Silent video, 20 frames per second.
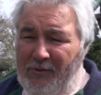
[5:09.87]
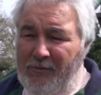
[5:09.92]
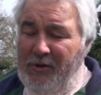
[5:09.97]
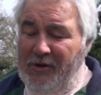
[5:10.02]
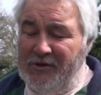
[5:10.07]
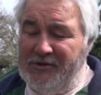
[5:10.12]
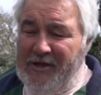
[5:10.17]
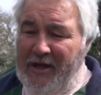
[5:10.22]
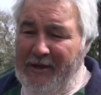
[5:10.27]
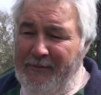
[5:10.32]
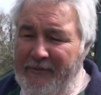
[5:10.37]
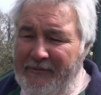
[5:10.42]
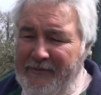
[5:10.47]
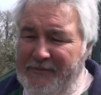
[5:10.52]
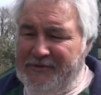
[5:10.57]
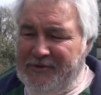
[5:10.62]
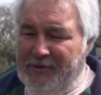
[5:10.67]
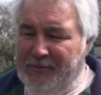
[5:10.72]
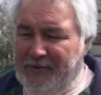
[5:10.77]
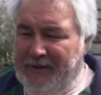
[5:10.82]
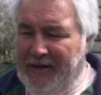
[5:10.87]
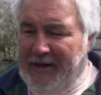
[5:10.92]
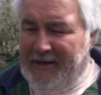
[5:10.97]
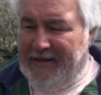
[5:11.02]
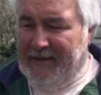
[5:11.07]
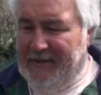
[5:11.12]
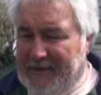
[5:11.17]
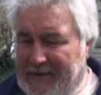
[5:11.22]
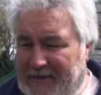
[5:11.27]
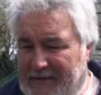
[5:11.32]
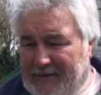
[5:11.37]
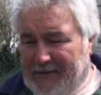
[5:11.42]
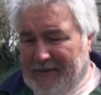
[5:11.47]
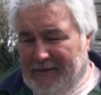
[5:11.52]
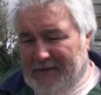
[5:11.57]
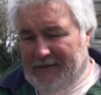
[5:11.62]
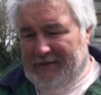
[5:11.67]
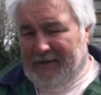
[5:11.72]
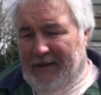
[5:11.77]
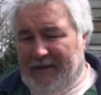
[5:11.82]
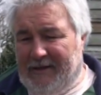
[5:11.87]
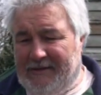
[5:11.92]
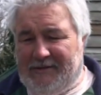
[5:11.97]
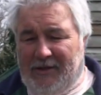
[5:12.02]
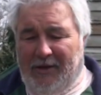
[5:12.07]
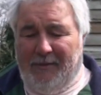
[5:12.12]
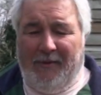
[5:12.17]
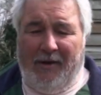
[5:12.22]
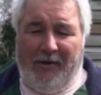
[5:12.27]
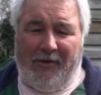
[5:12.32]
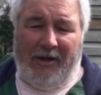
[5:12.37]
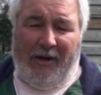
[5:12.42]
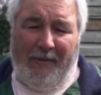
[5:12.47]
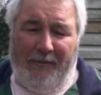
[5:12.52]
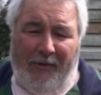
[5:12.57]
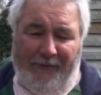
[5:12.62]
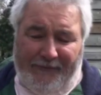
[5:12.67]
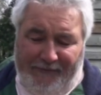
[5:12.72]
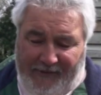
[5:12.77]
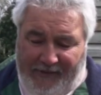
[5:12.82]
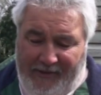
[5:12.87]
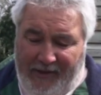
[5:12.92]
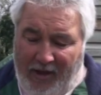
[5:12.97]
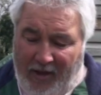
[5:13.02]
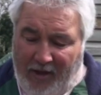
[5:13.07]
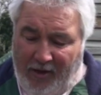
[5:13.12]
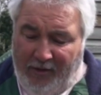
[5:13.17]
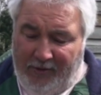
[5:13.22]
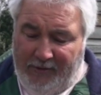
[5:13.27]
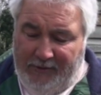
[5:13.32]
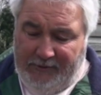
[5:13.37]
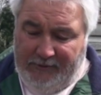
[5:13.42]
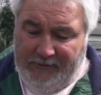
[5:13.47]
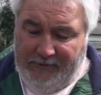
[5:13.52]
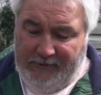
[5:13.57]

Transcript: well, stay with him till the end. The only time I come off the cart,